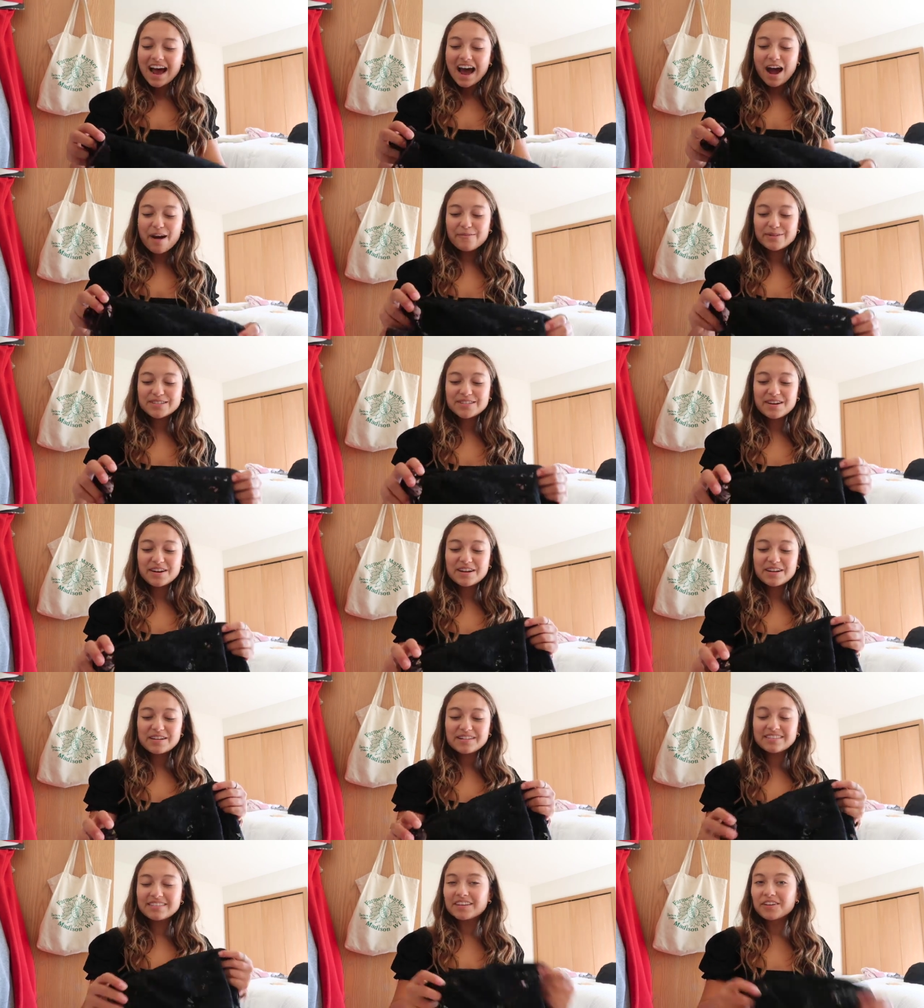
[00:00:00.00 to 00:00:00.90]
I was
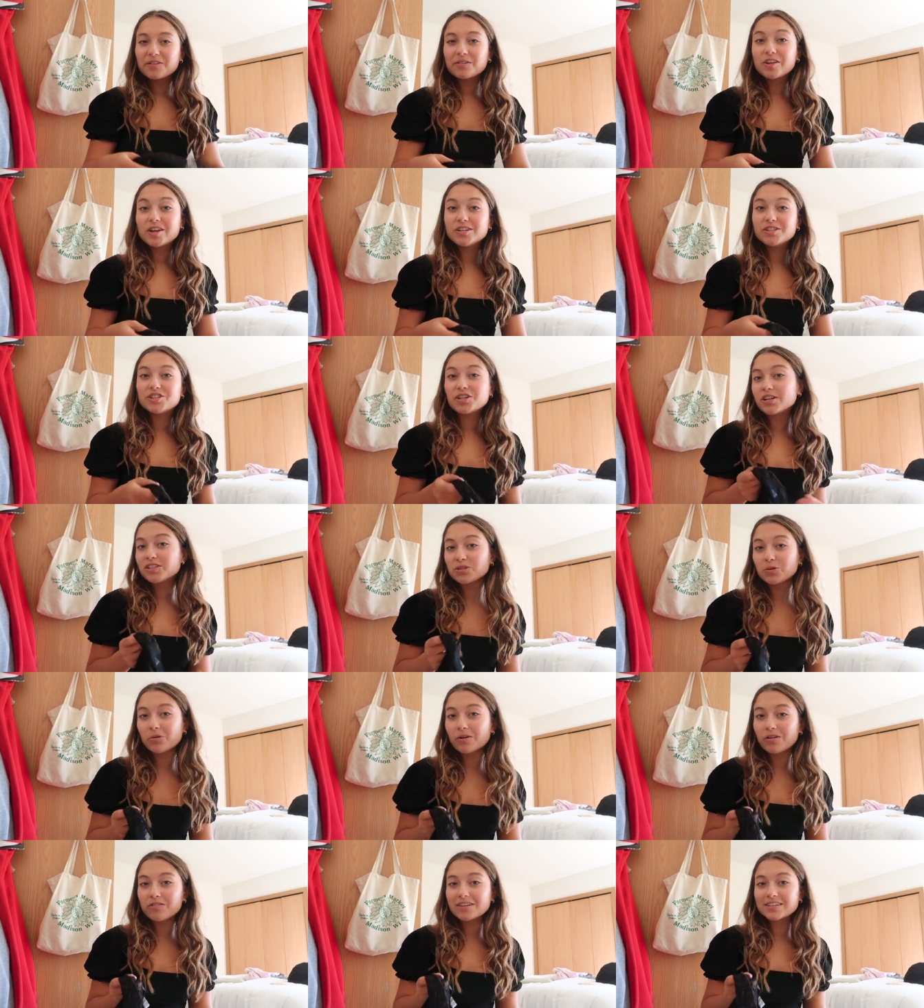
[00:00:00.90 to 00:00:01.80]
gonna literally just
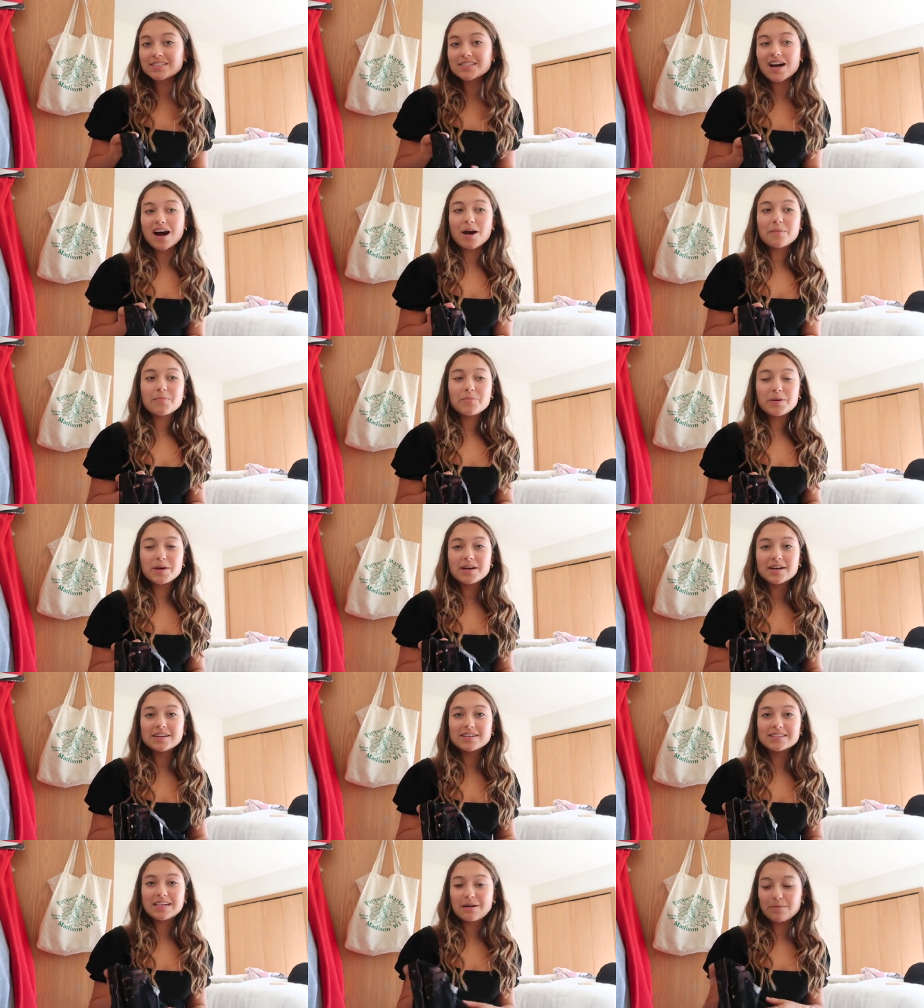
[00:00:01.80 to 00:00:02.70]
order this top
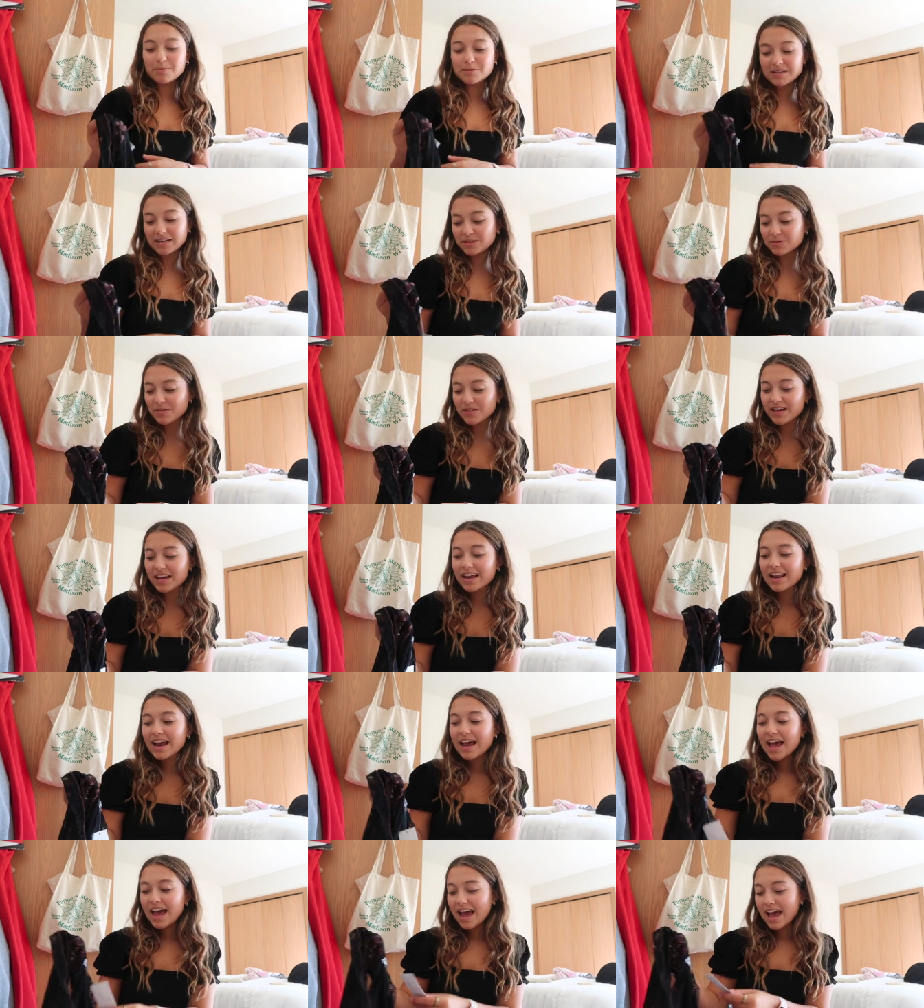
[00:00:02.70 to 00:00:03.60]
because I'm obsessed with it
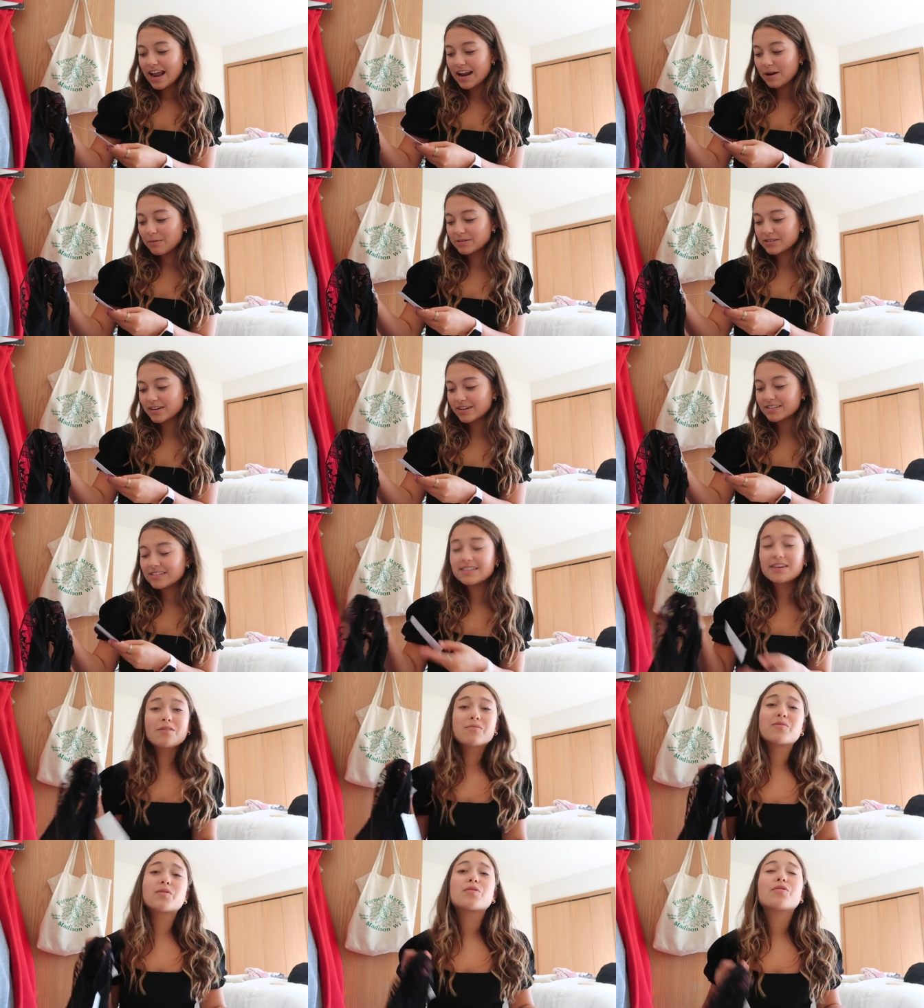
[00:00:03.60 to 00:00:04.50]
and it was on
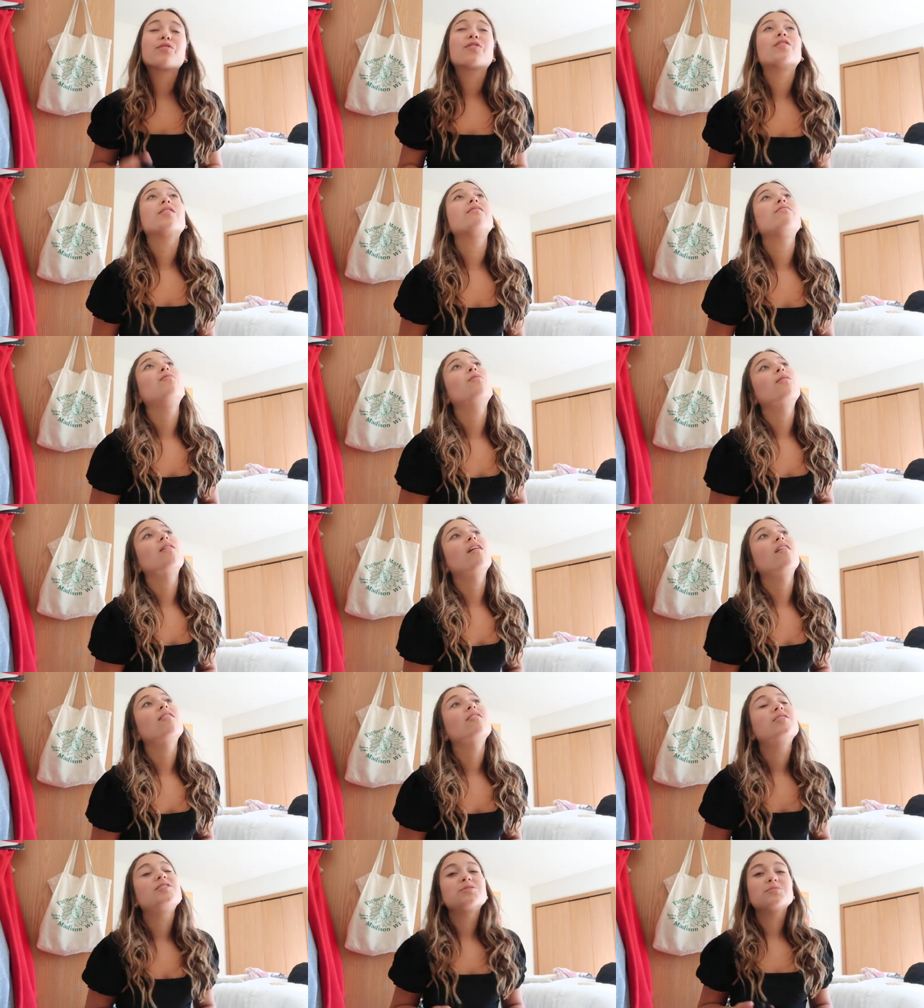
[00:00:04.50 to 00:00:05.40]
sale for
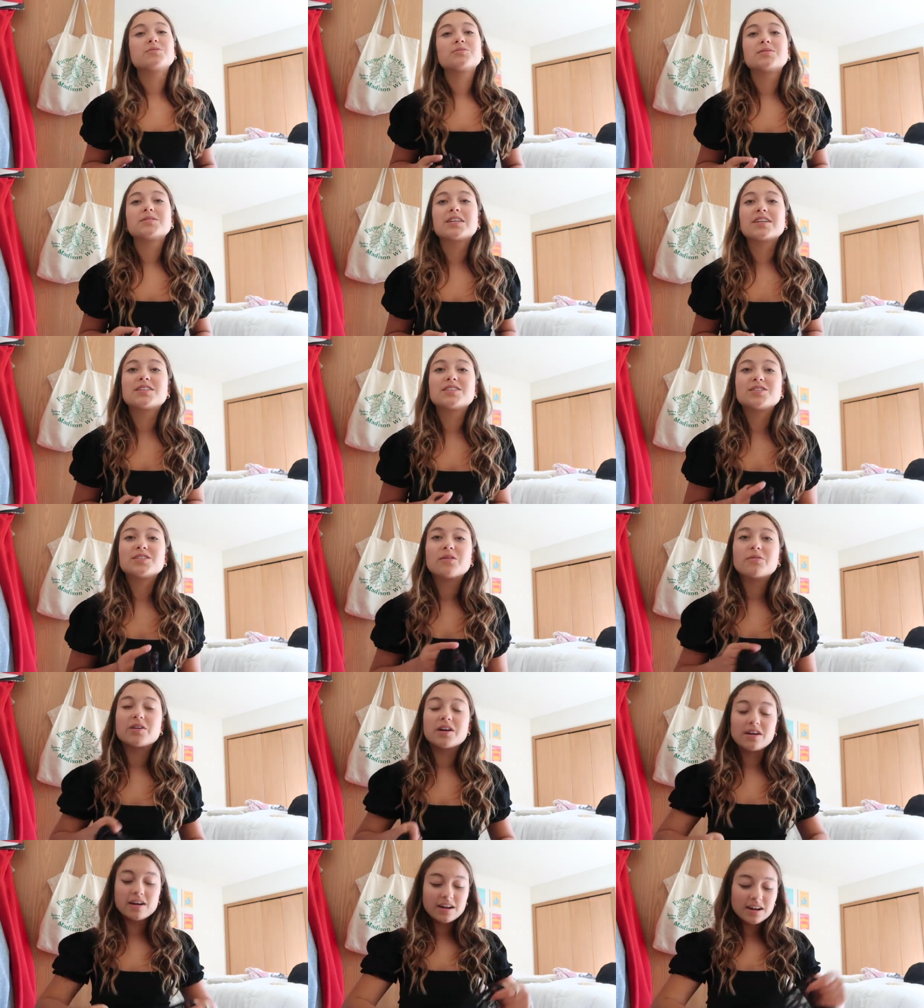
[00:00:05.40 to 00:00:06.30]
$34 which was like
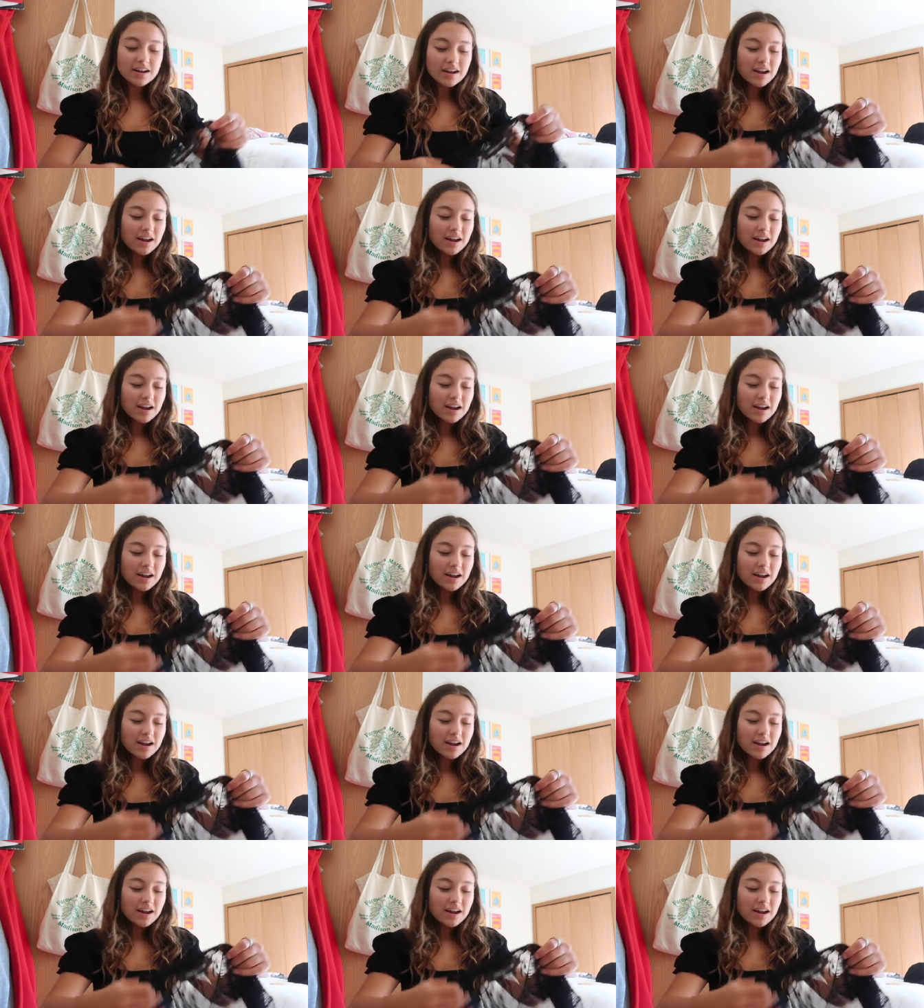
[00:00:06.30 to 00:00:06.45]
so good.